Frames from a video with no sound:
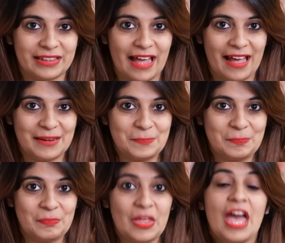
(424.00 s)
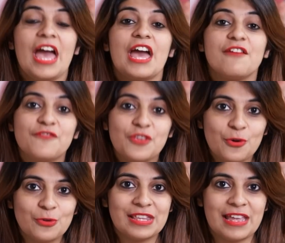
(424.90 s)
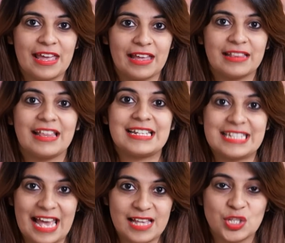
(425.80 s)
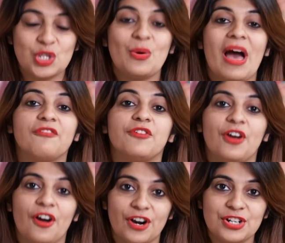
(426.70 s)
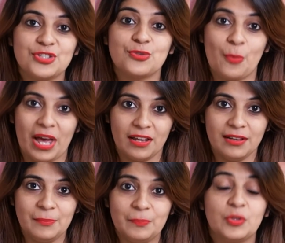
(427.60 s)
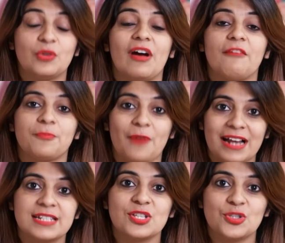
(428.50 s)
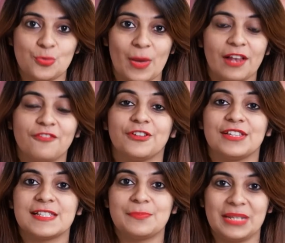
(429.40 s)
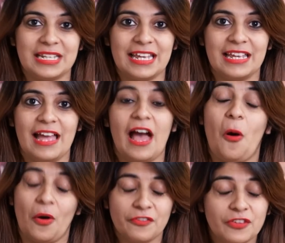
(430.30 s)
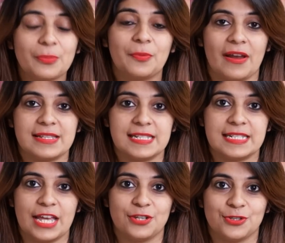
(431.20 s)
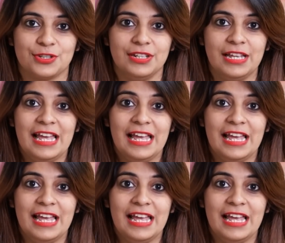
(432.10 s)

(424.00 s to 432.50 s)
that. If you think that yes, you have rehearsed well, you have practiced well for this meeting or for the presentation,